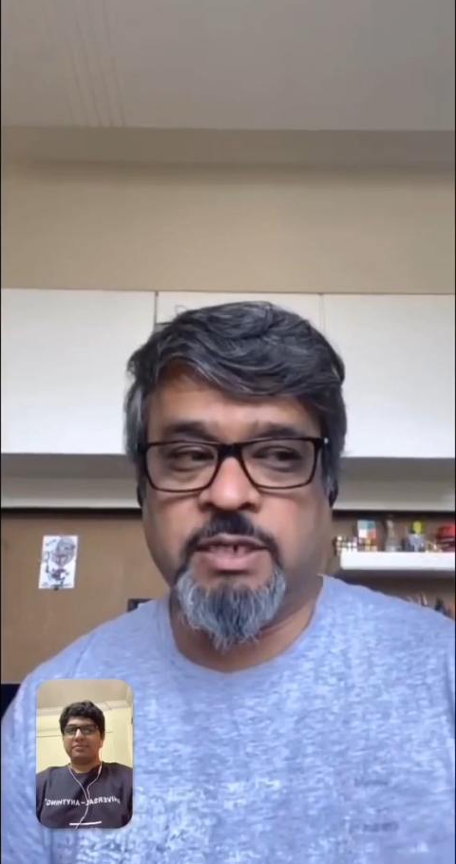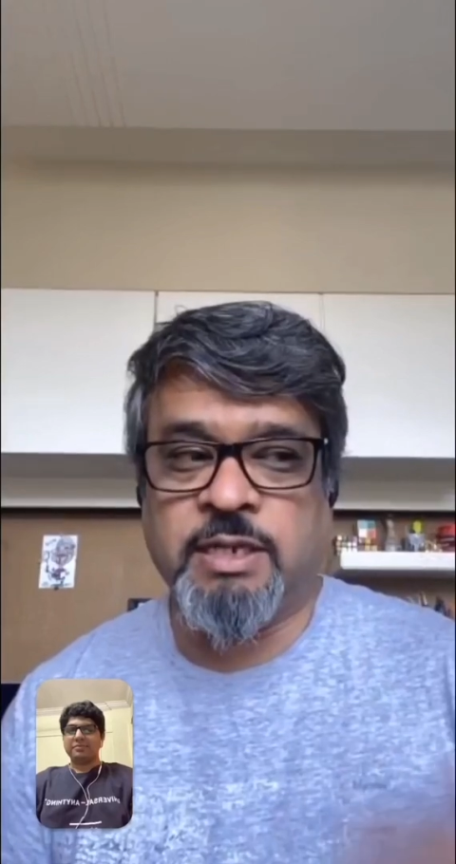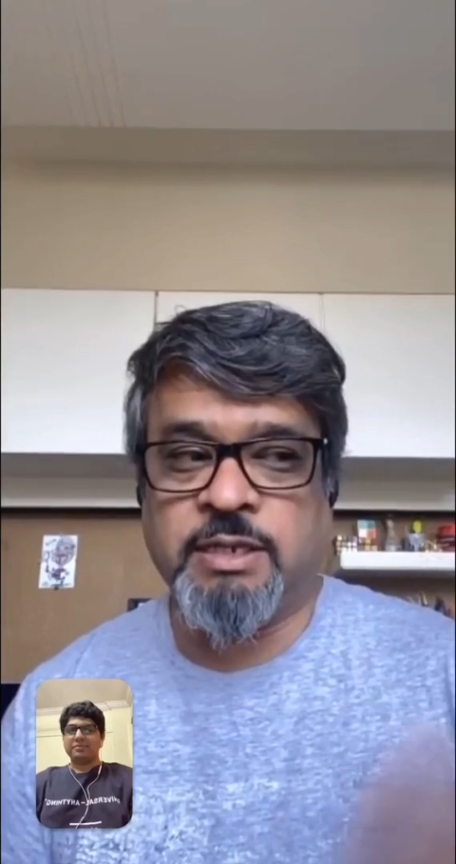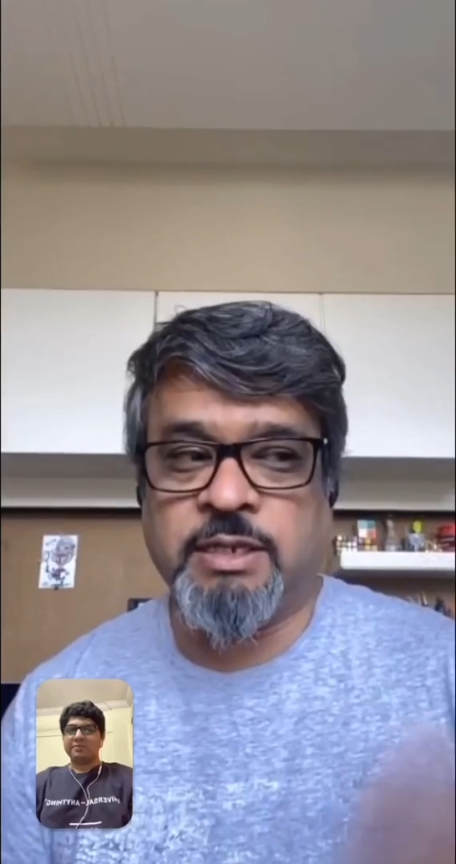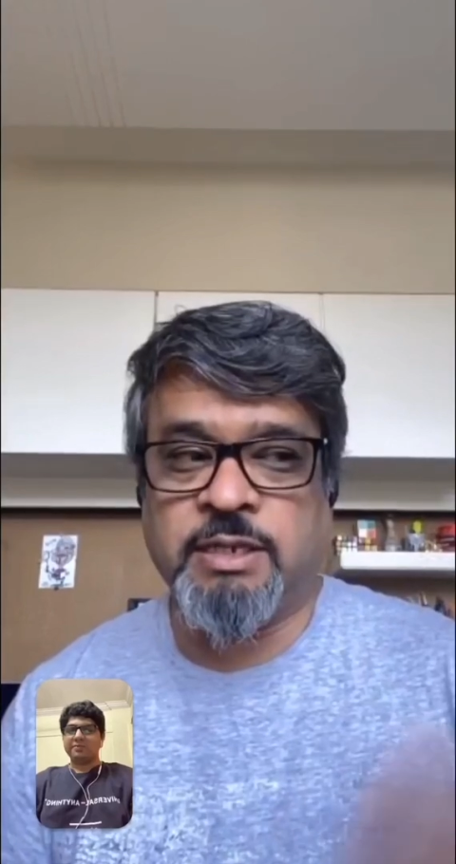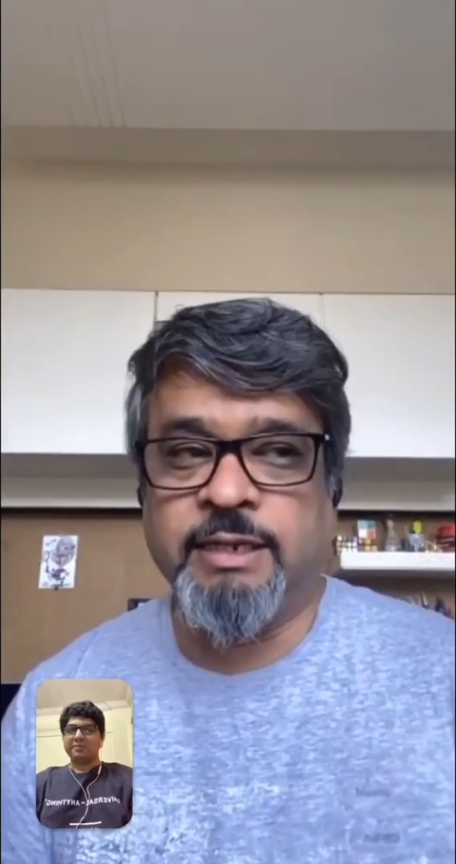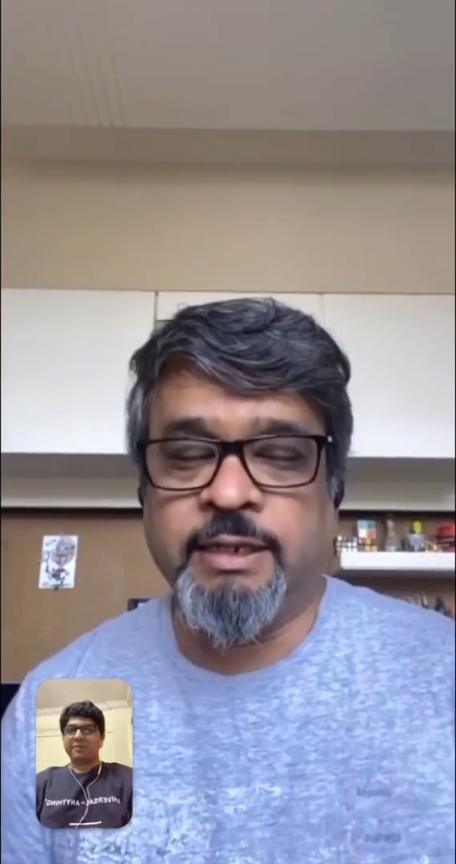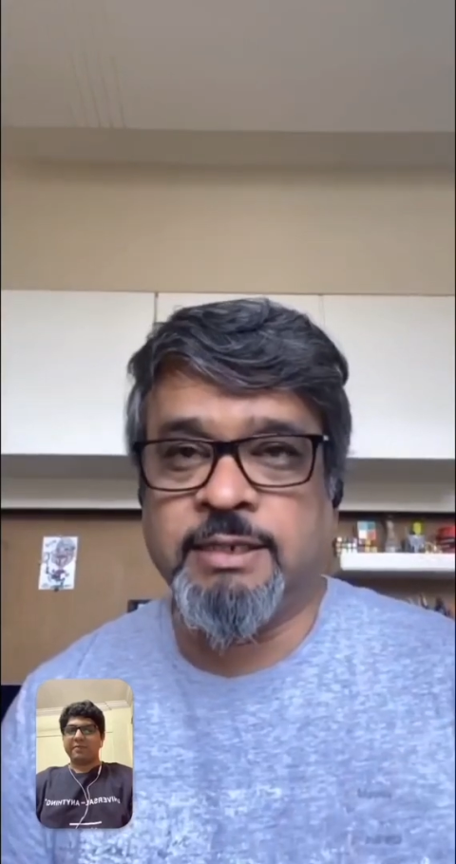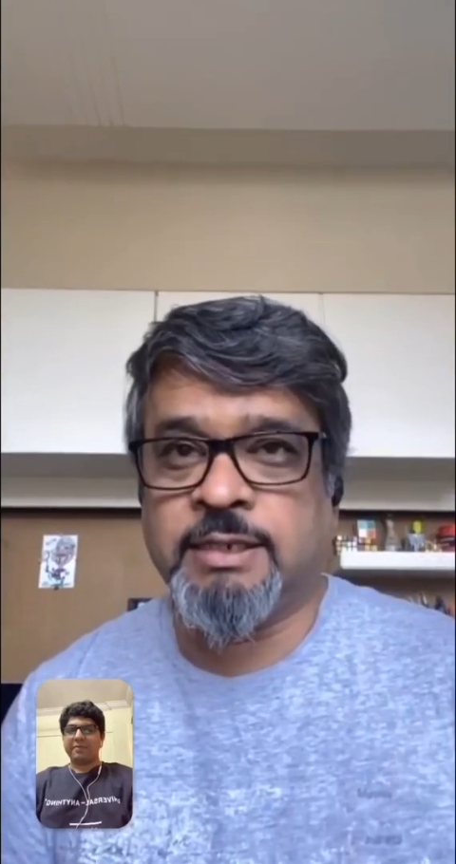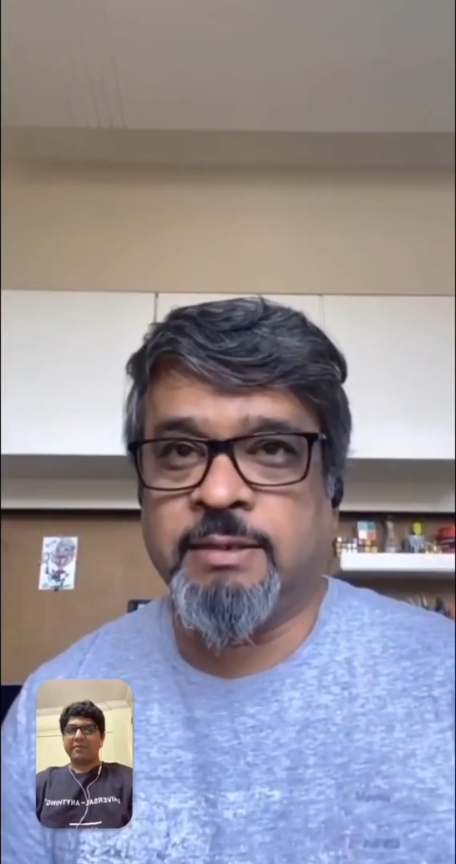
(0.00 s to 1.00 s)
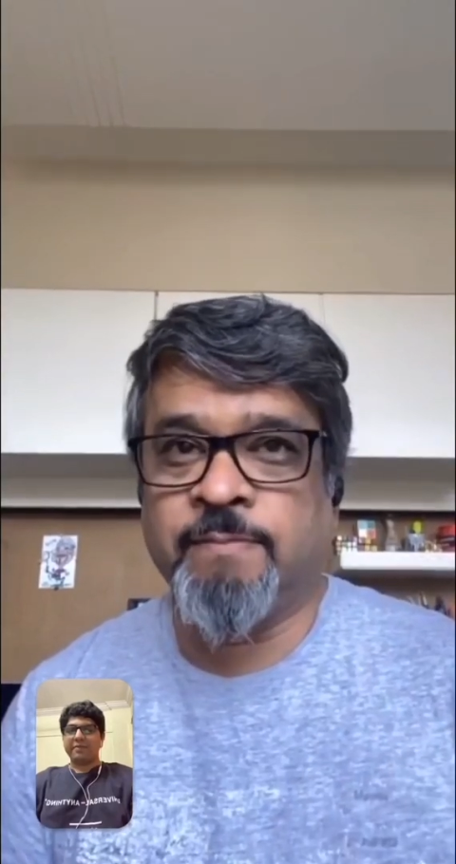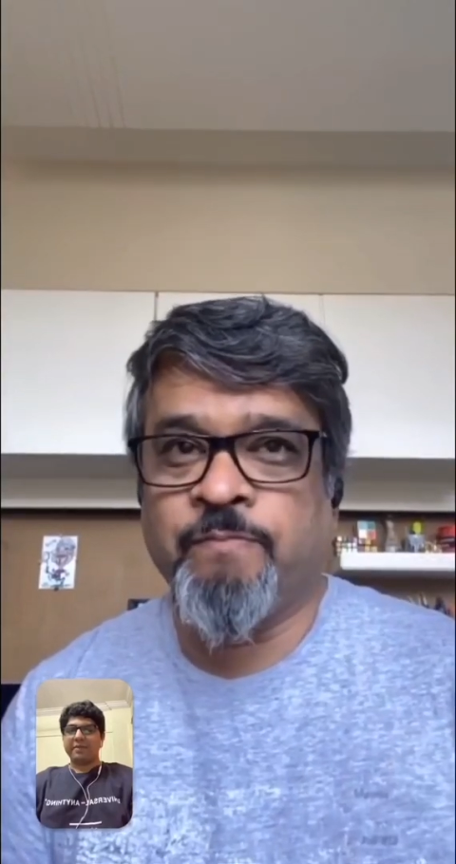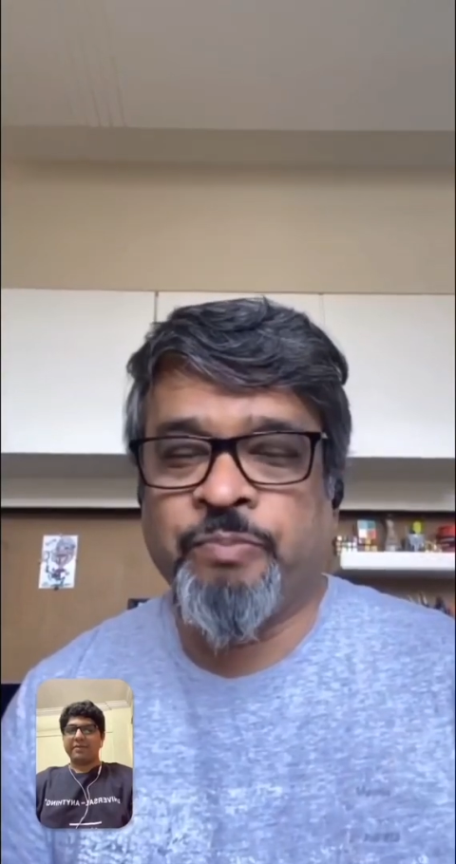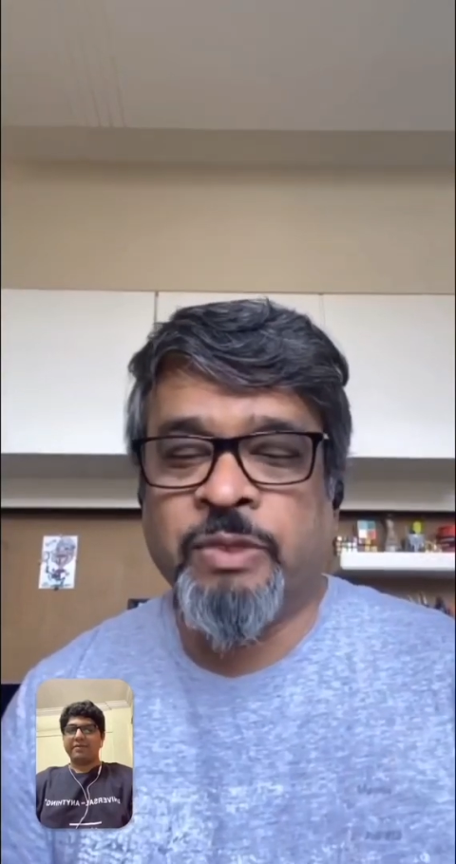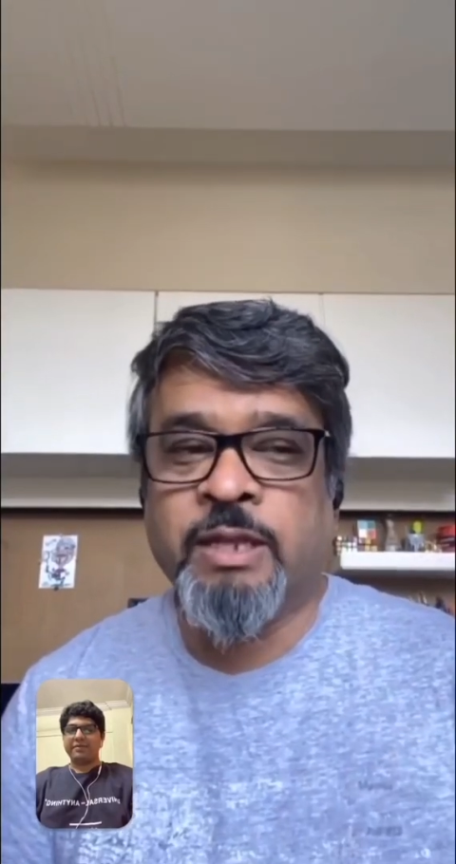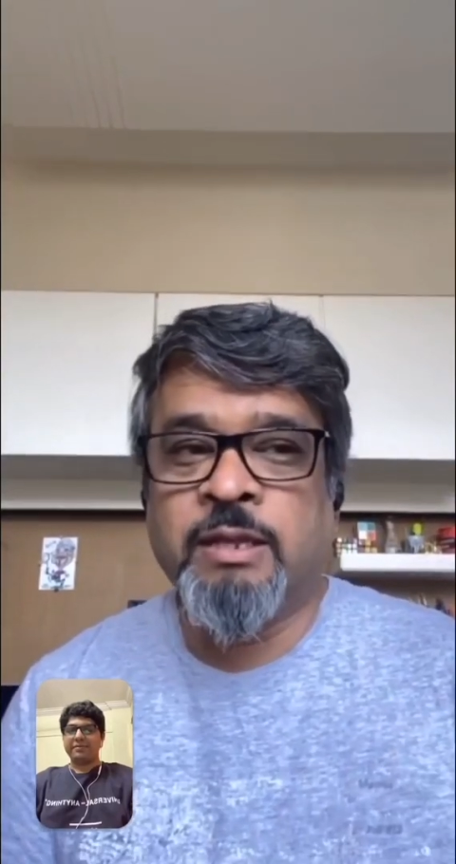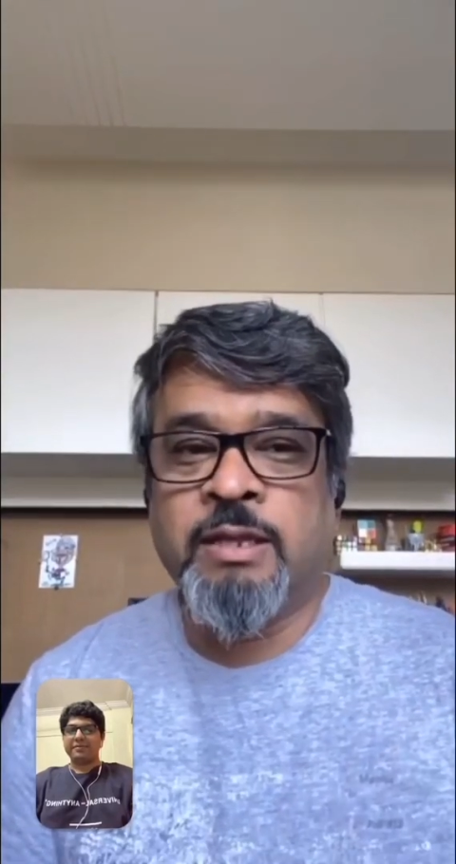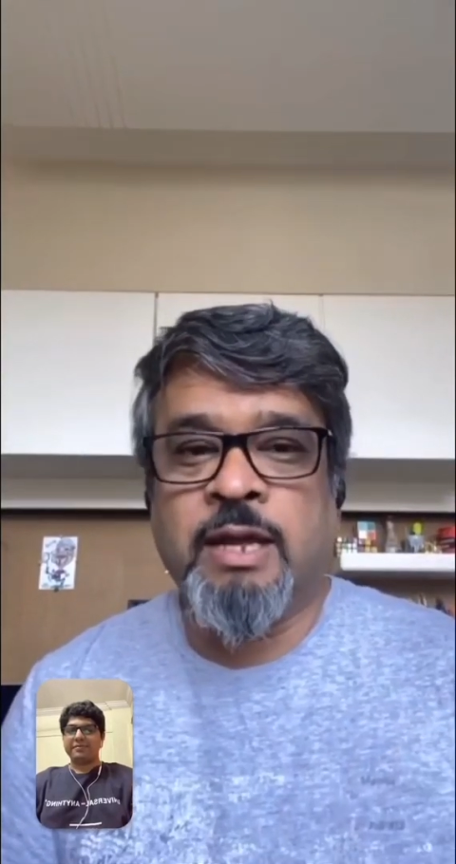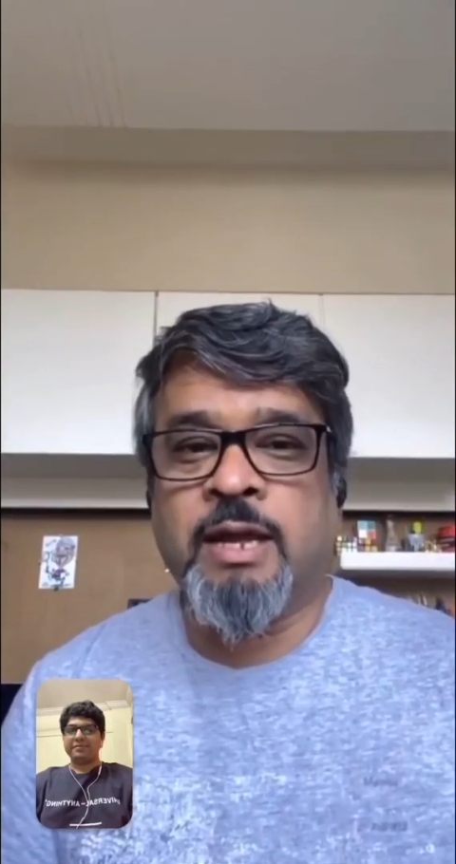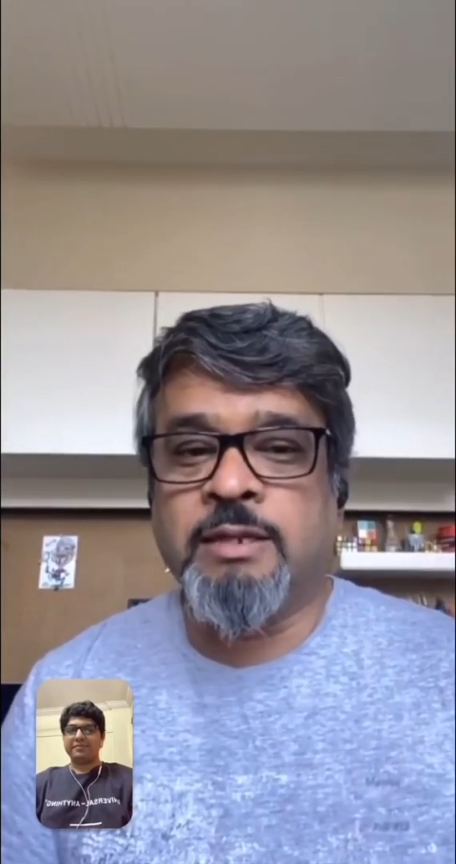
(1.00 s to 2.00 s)
and the open source movements that
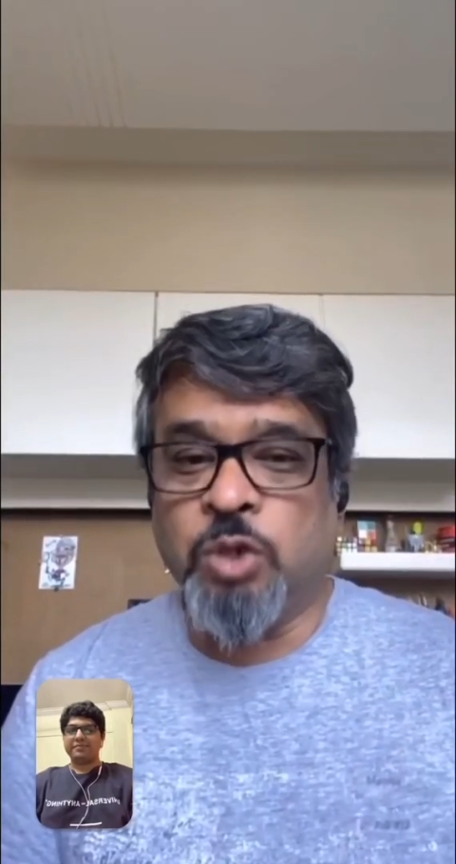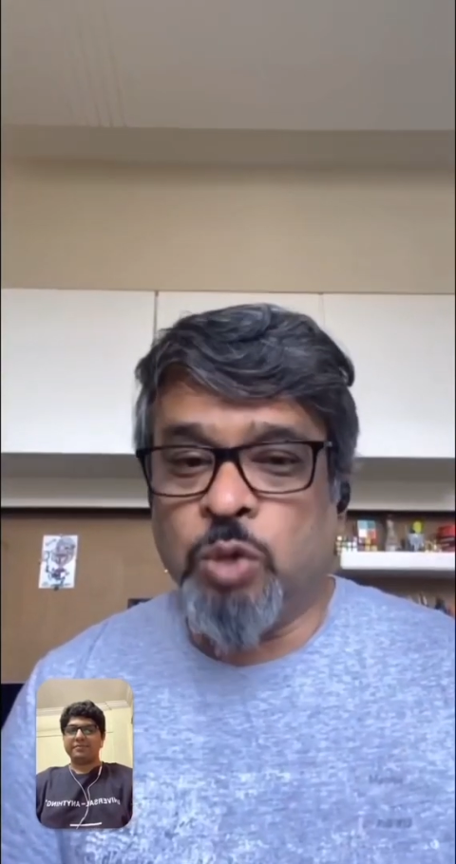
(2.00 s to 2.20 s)
is going